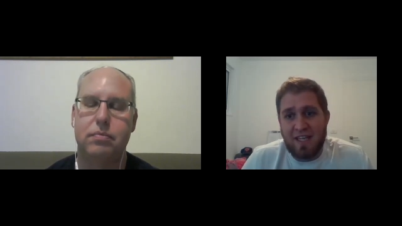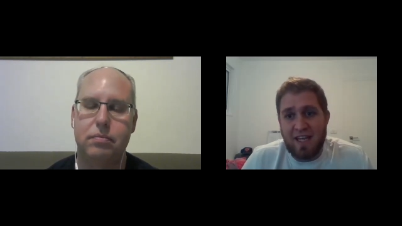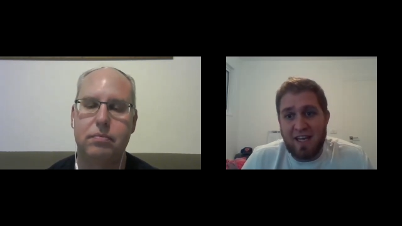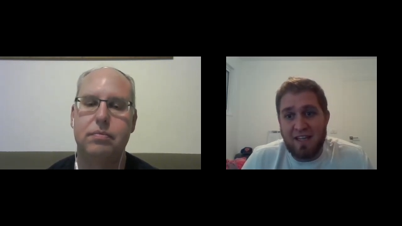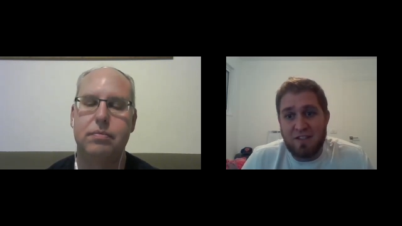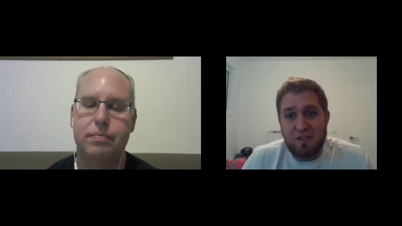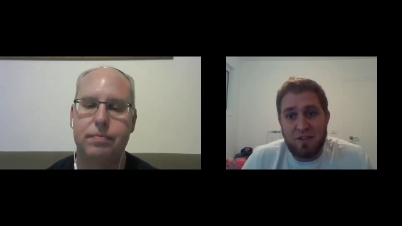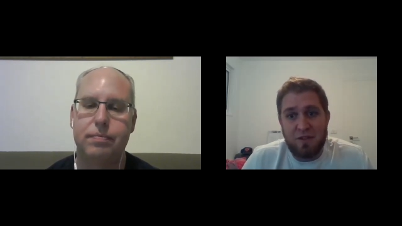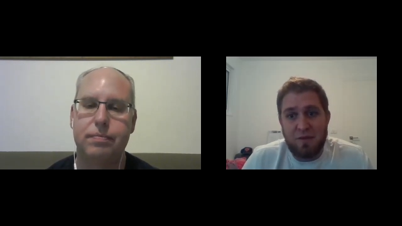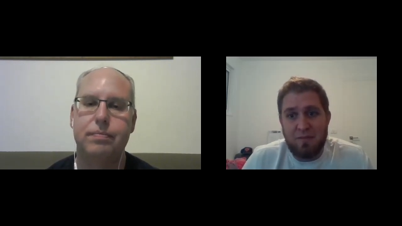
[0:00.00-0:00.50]

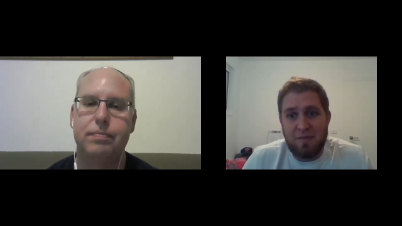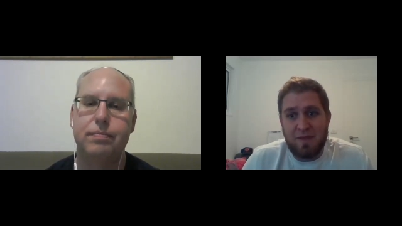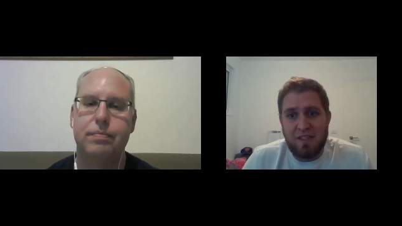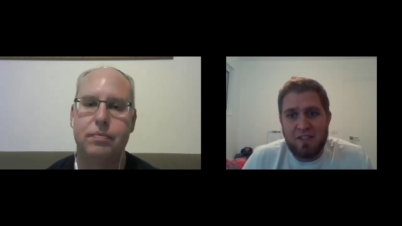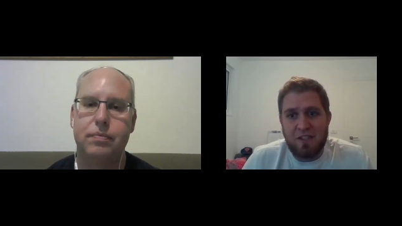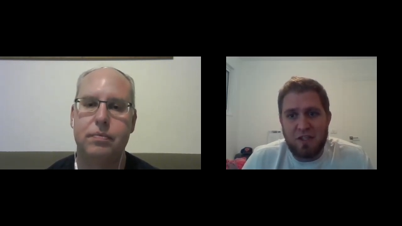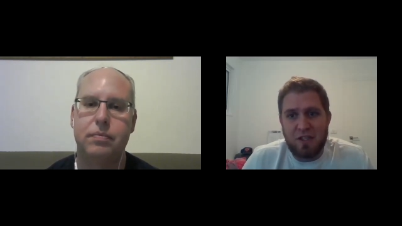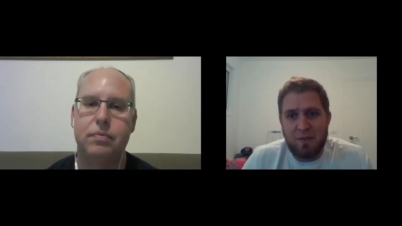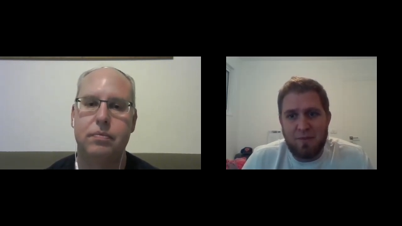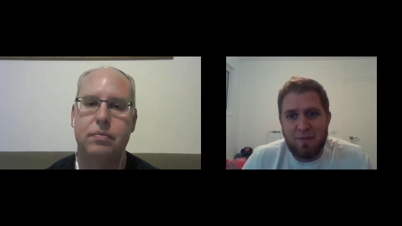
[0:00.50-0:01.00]
Speaker 1: canceled
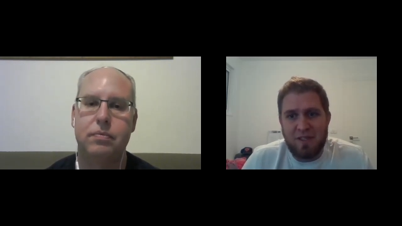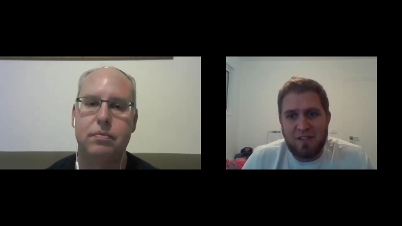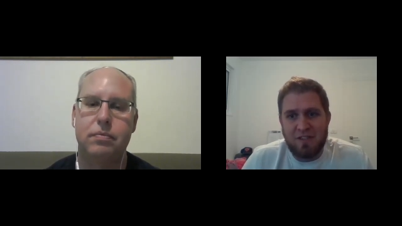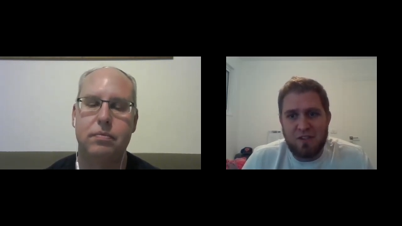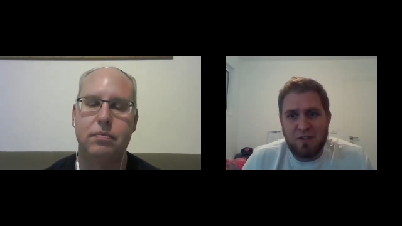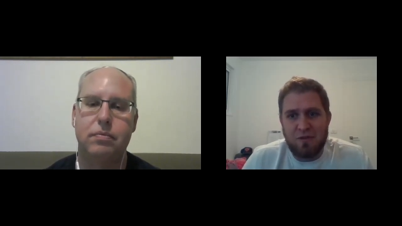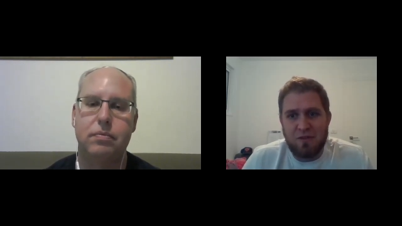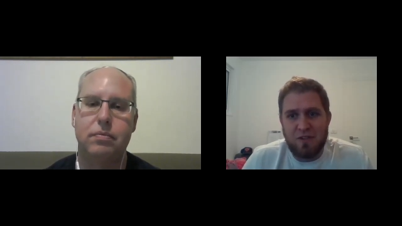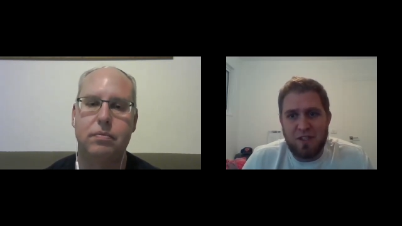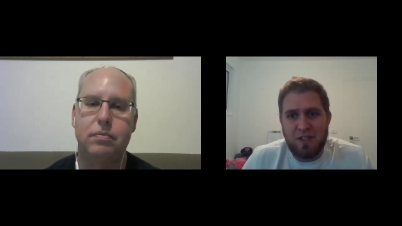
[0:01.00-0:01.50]
mid
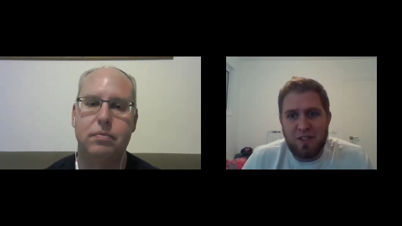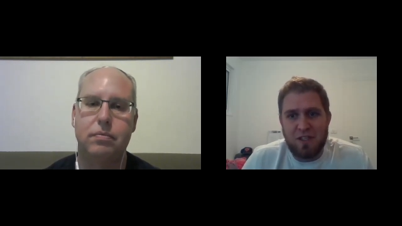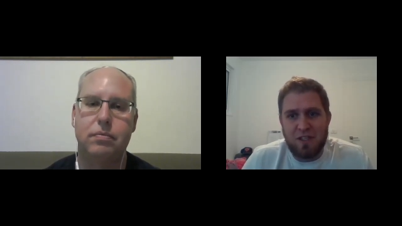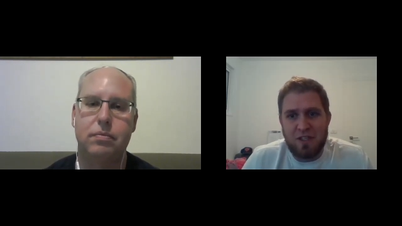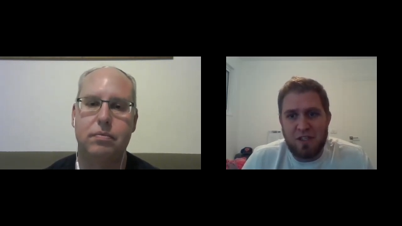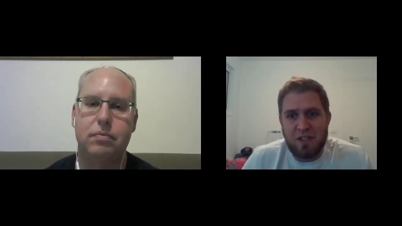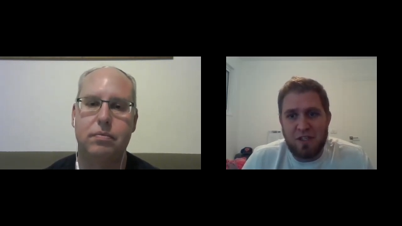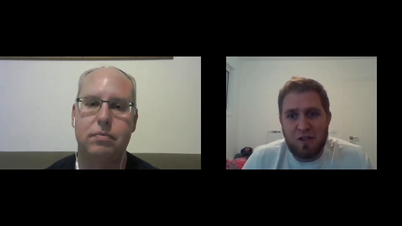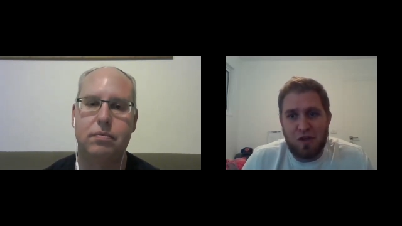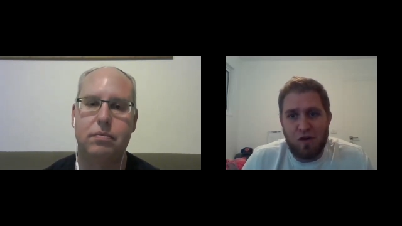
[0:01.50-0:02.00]
tournament due
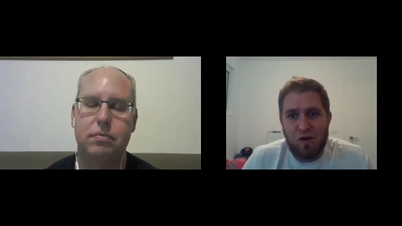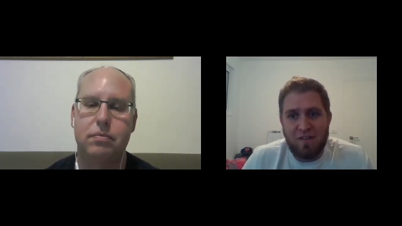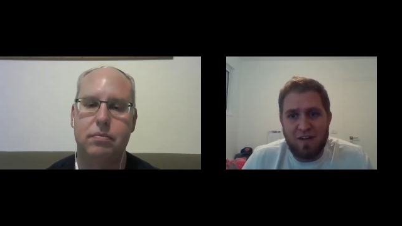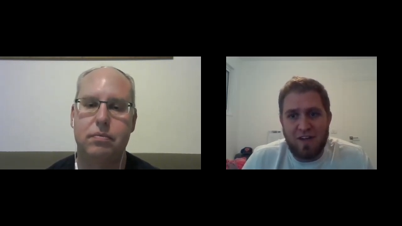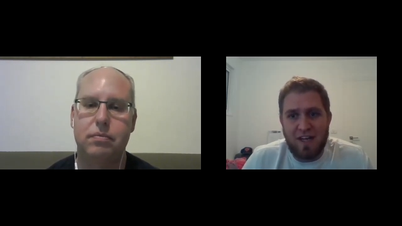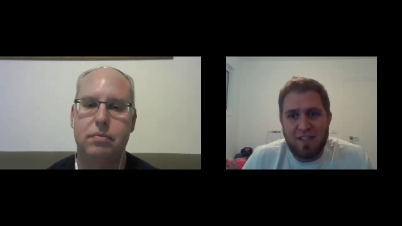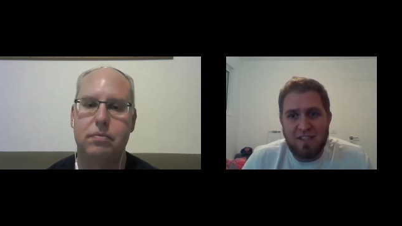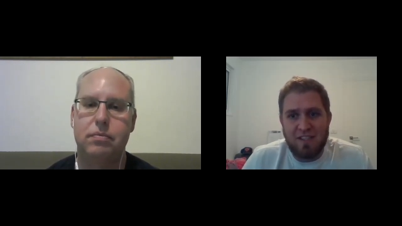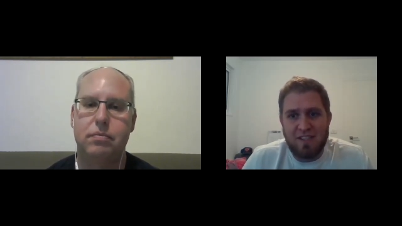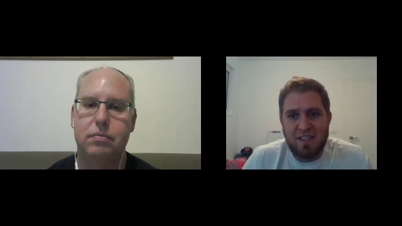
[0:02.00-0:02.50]
to COVID
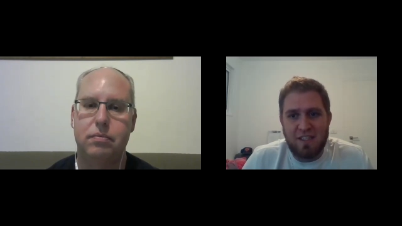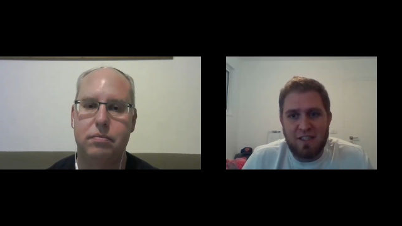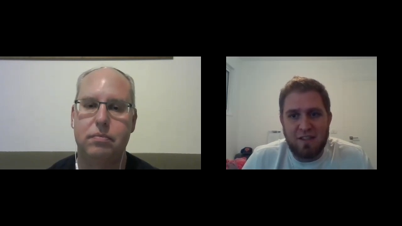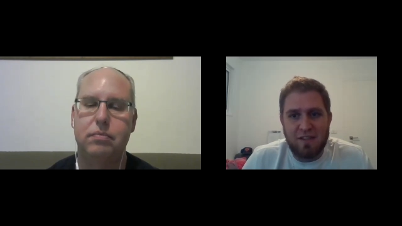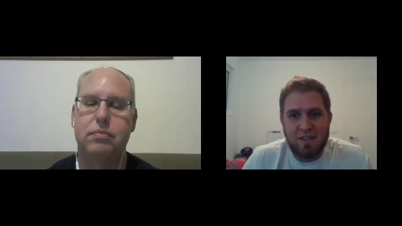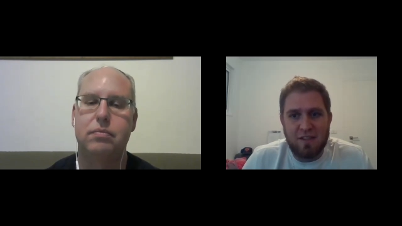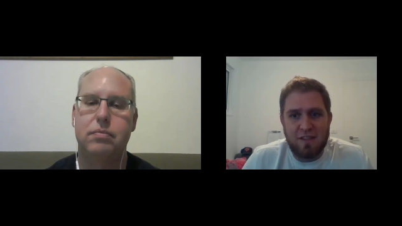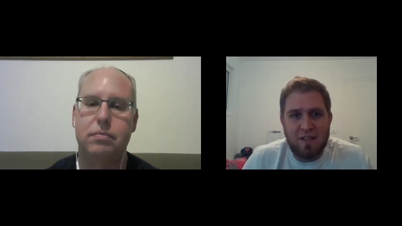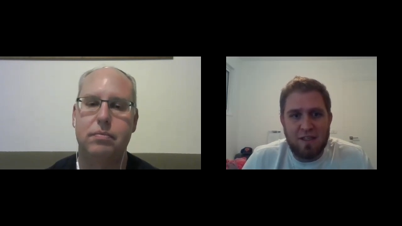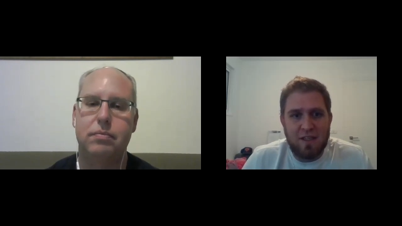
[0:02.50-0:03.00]

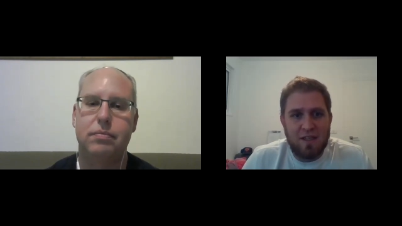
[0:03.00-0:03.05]
19.